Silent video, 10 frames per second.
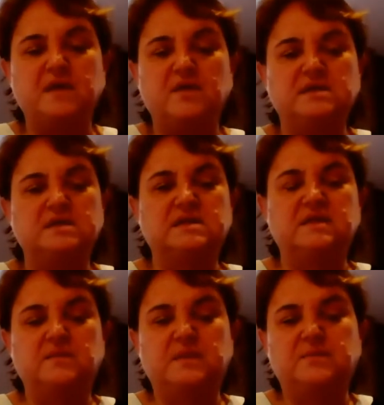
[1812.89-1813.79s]
You can sit
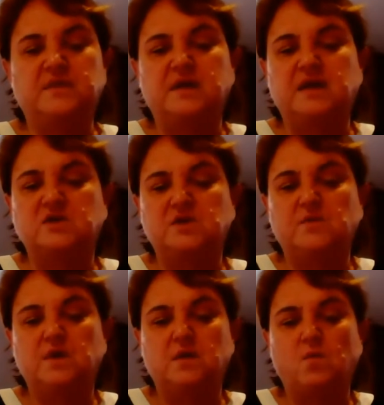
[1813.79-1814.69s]
the people that actually
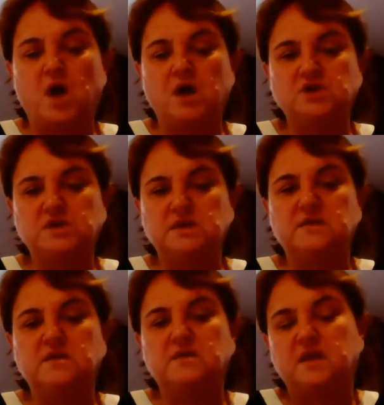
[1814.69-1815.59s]
want to watch it, and
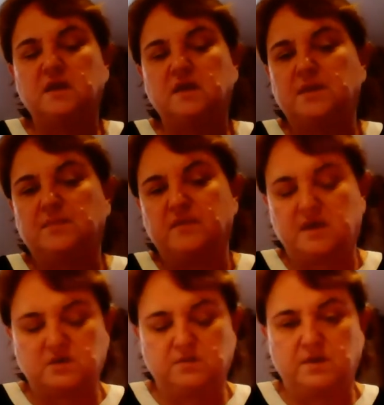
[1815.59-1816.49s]
then the people that
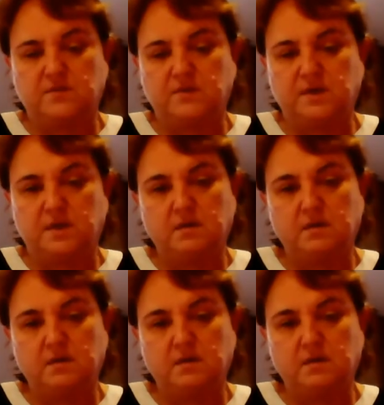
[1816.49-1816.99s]
actually want to read.